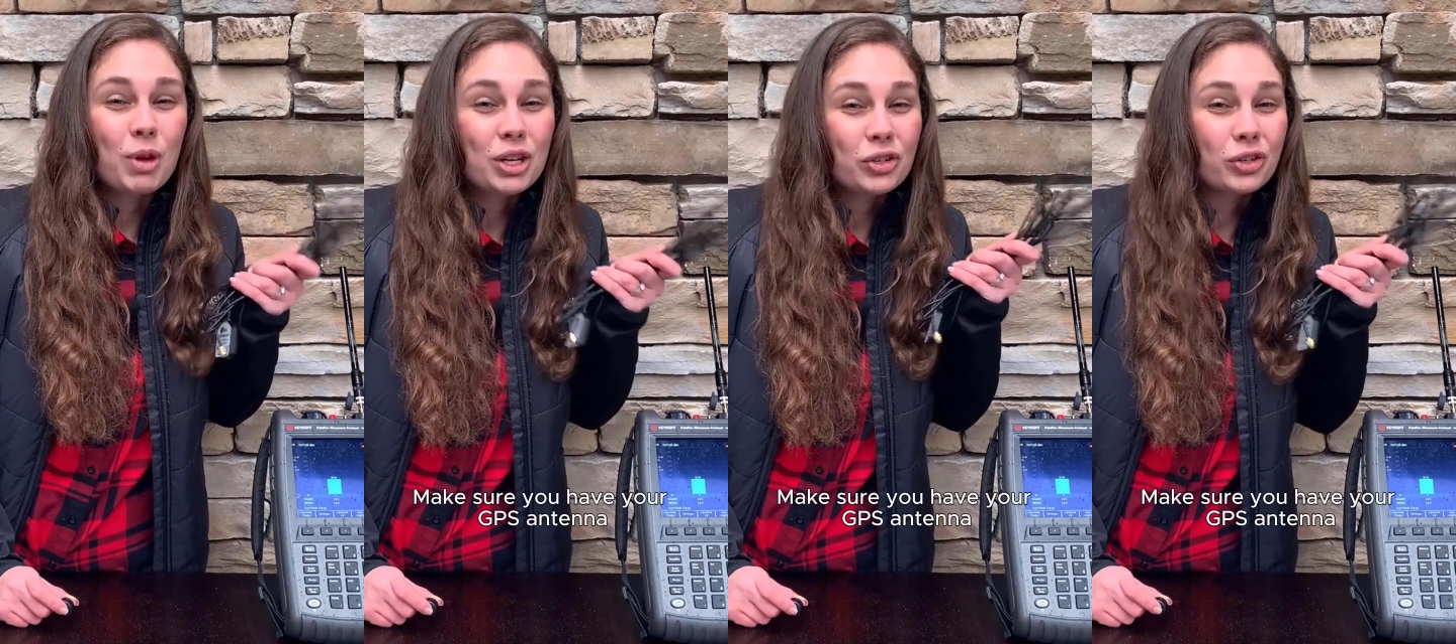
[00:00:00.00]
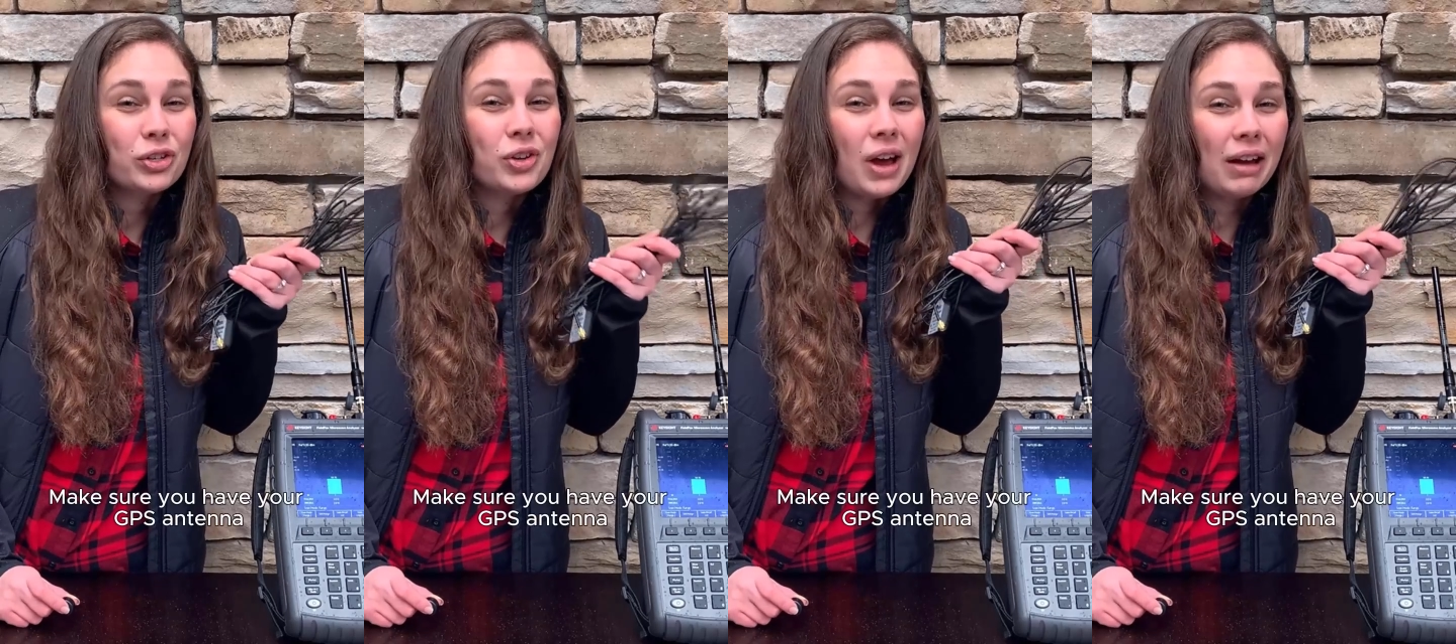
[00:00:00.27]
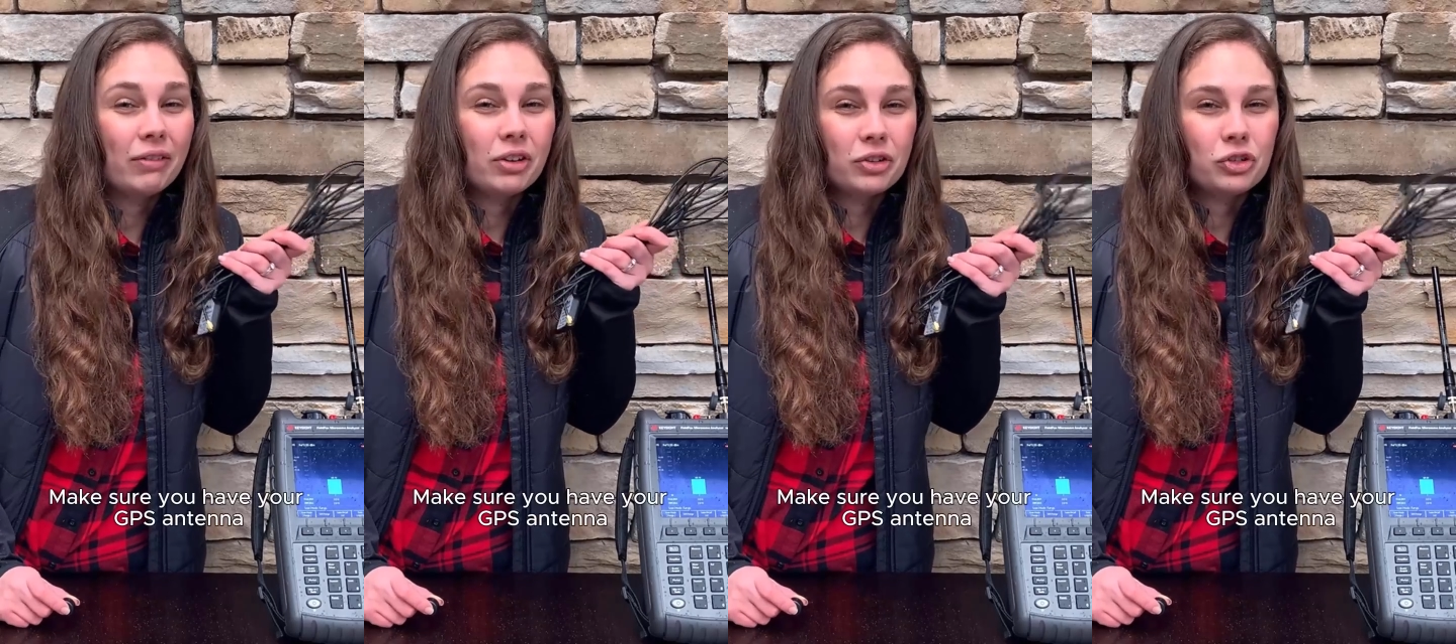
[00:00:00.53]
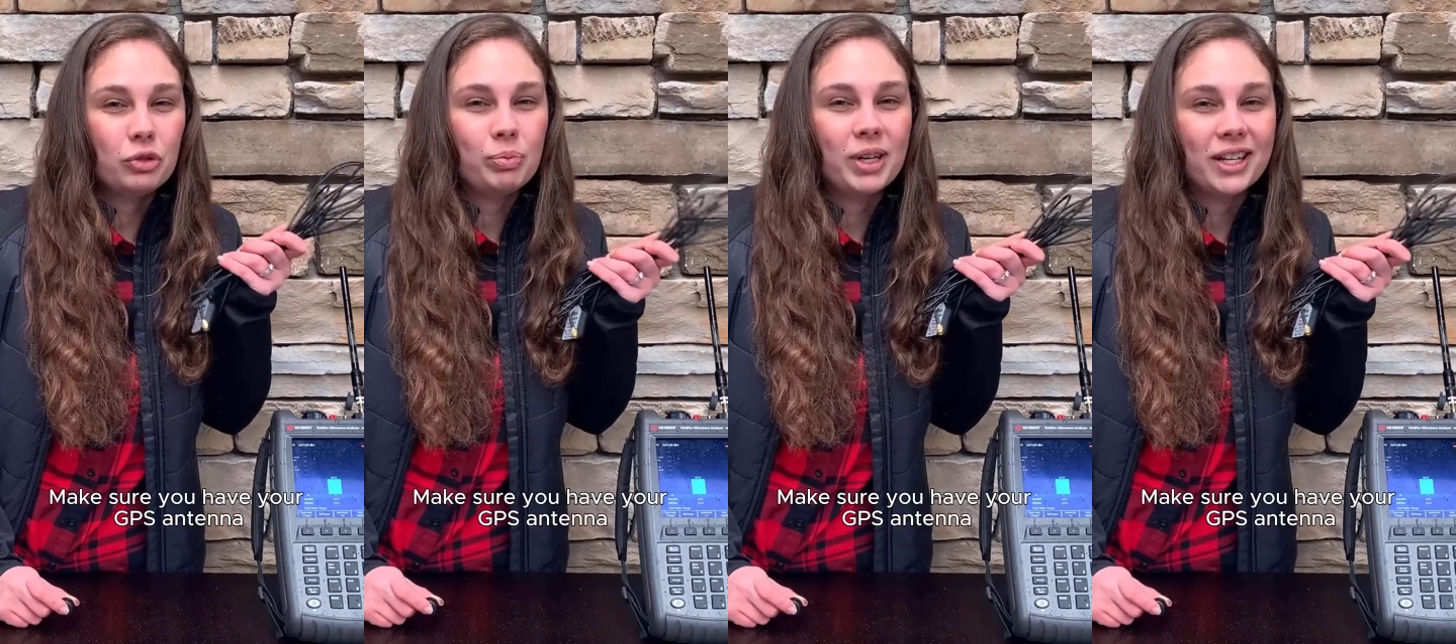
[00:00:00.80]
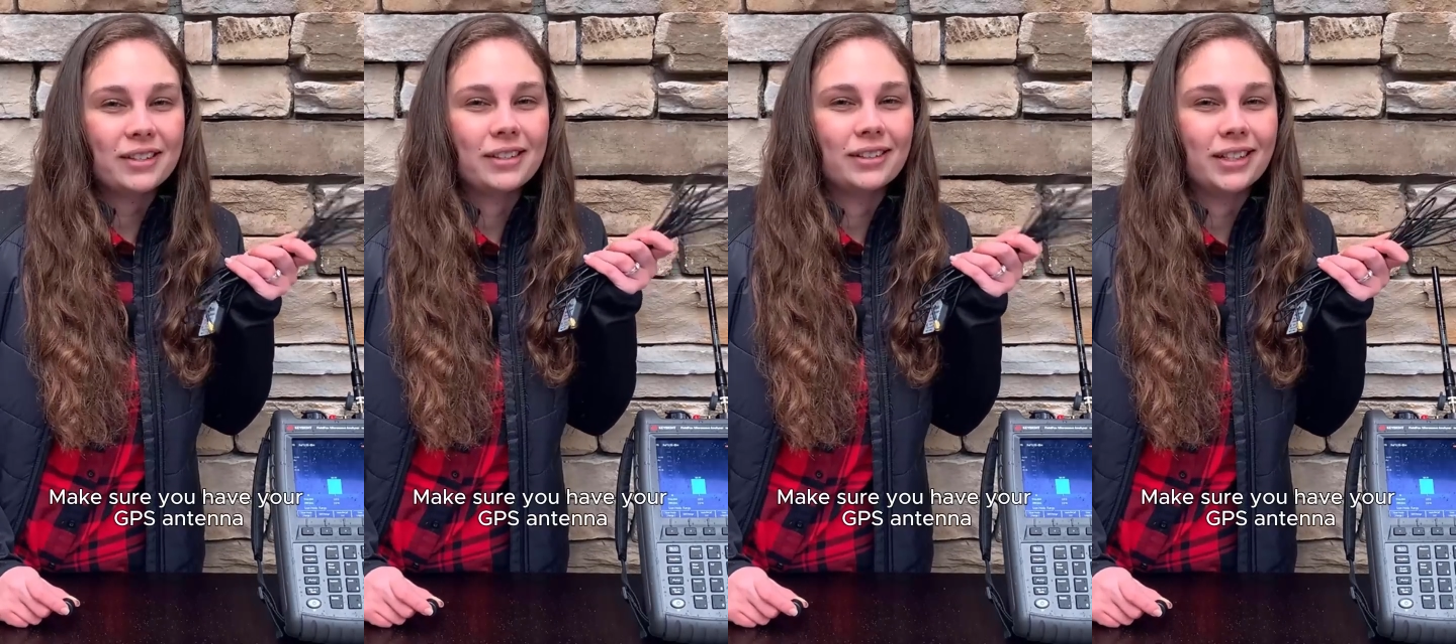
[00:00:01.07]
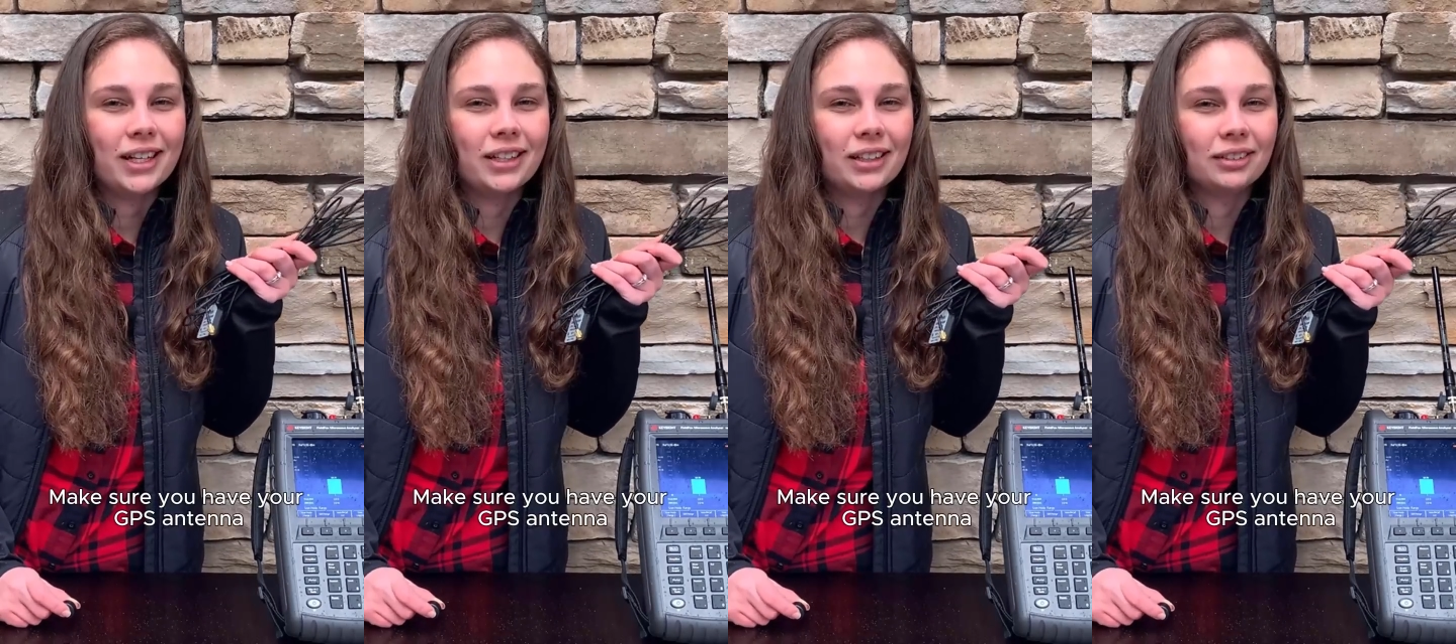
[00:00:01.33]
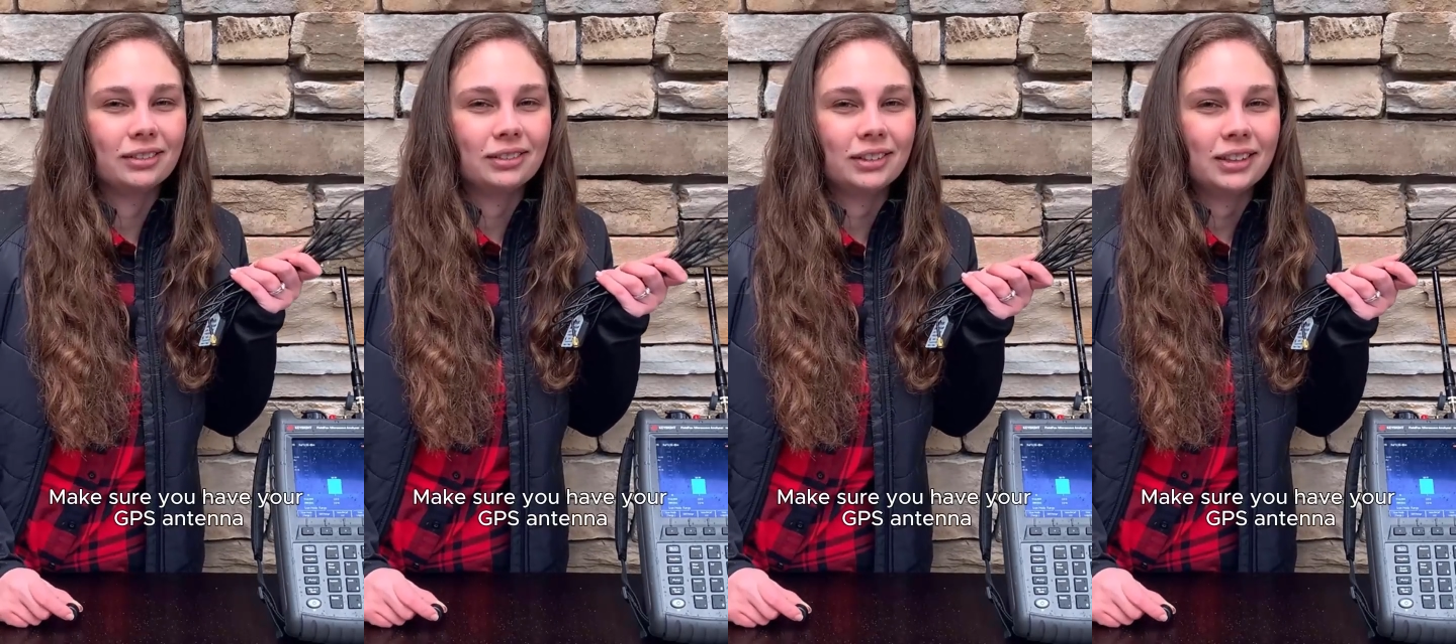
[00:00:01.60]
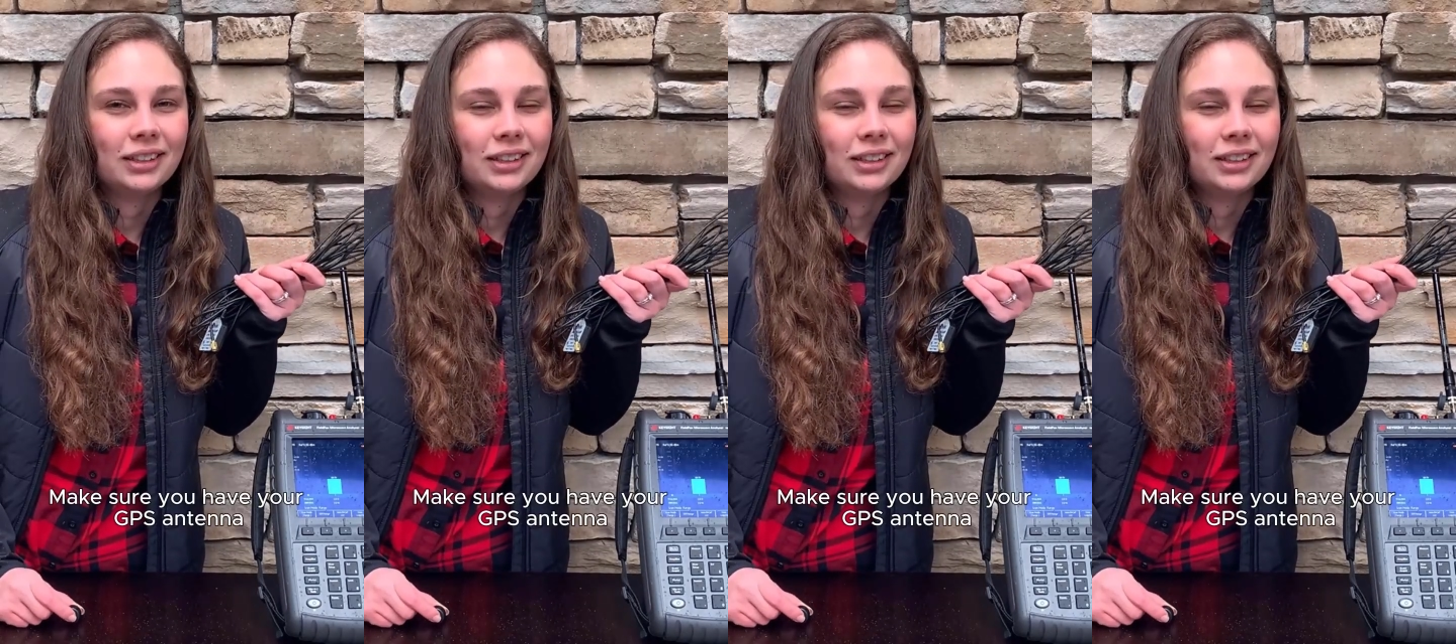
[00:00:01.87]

Make sure you have your GPS antenna.